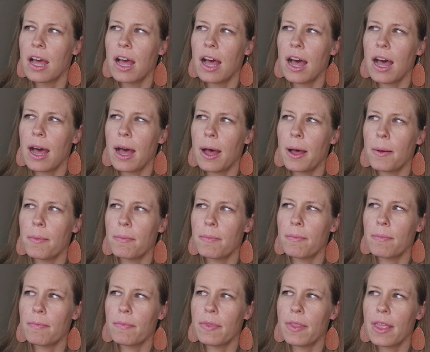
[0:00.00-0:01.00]

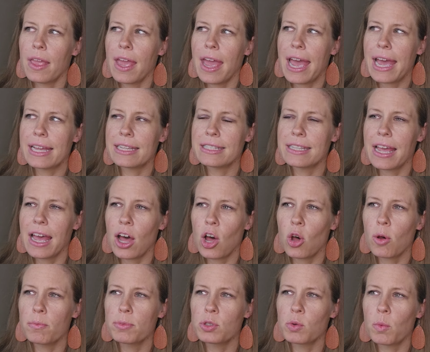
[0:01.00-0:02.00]
um, has
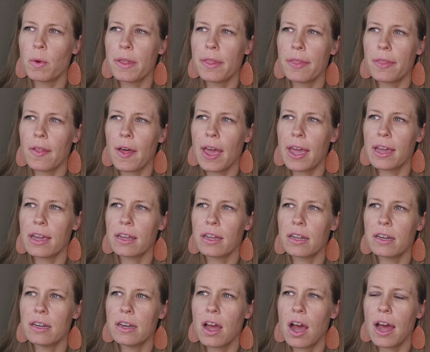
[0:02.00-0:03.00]
helped with like
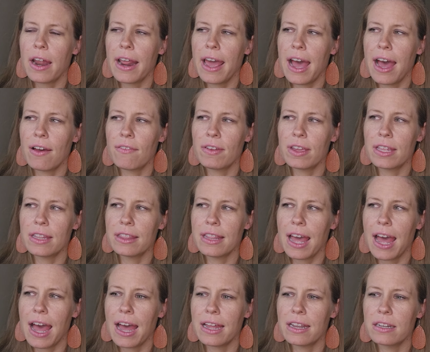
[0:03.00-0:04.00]
not having
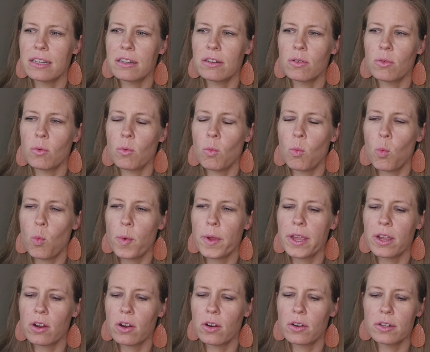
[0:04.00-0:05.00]
that
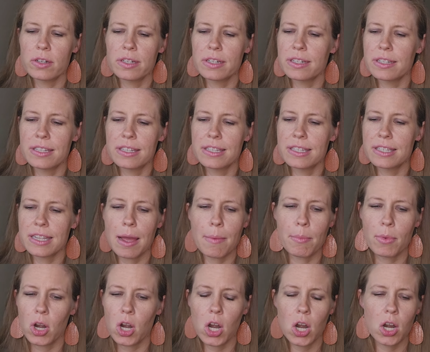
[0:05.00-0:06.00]
weird
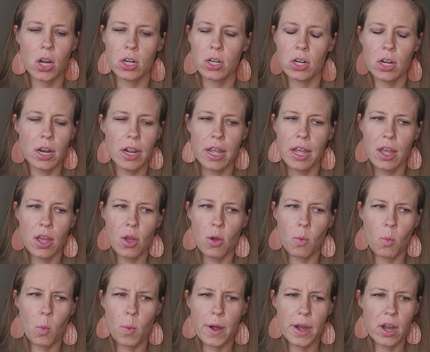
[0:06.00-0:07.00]
summer
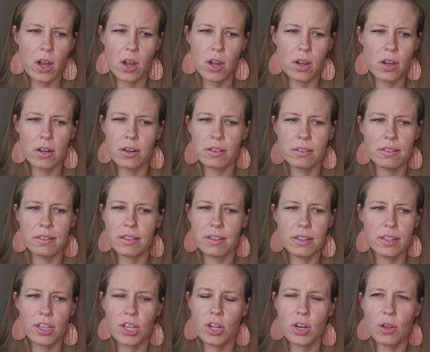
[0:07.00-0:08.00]
where
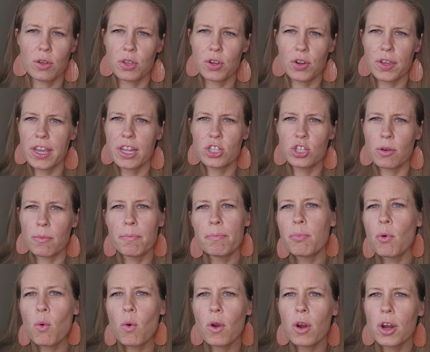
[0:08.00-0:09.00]
you know your kids are
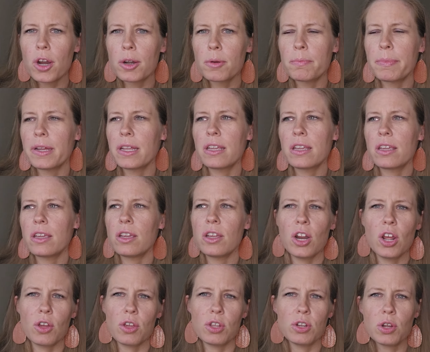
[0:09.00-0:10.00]
bored but you
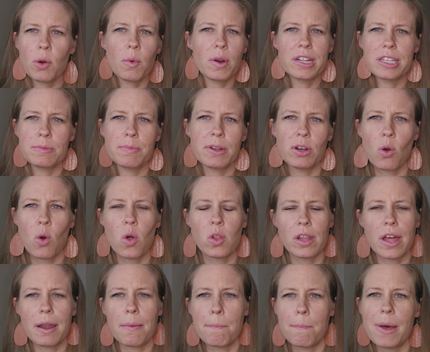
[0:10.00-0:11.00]
know you don't want to spend a whole
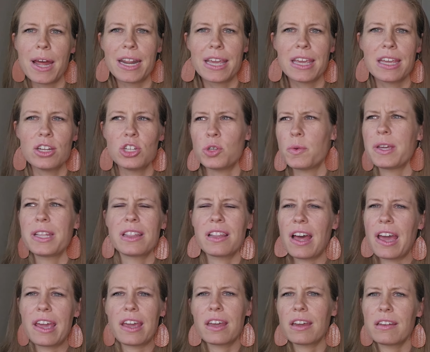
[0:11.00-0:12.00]
lot of money doing
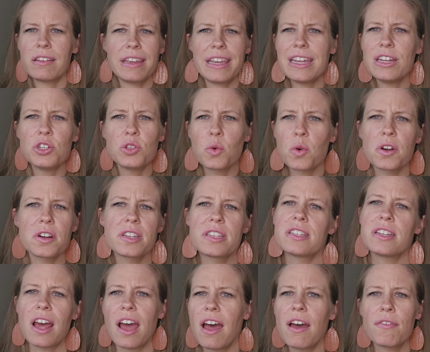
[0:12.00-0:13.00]
like indoor
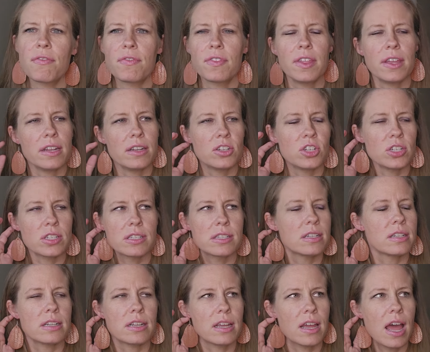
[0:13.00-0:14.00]
stuff that
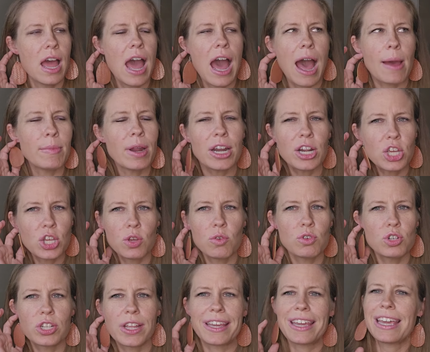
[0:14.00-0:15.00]
just I'm not a
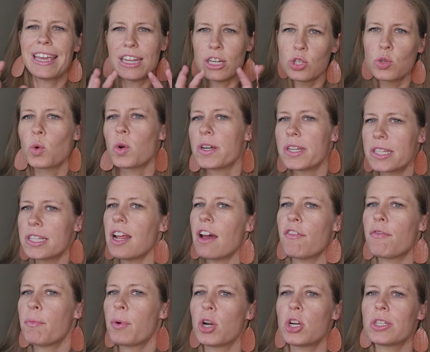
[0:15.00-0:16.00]
huge like indoor stuff
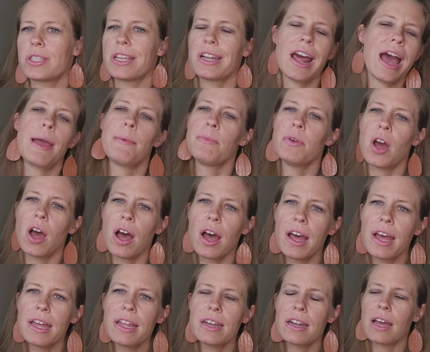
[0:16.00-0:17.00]
person. I'm
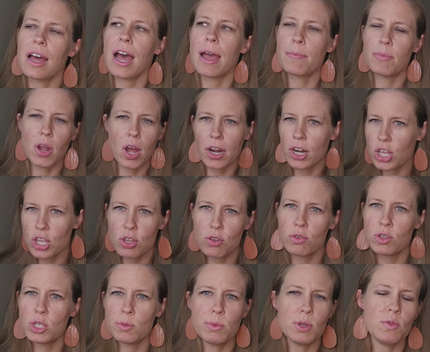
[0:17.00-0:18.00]
not I'm not a
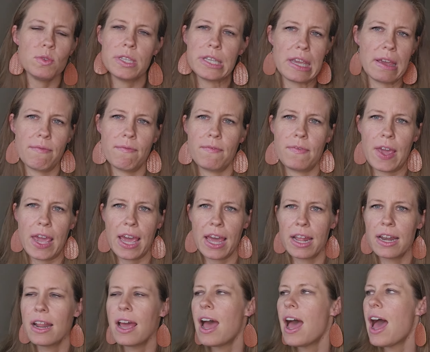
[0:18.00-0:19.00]
huge museum
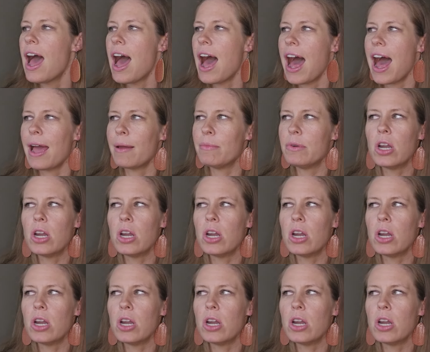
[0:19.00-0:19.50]
fan. I'm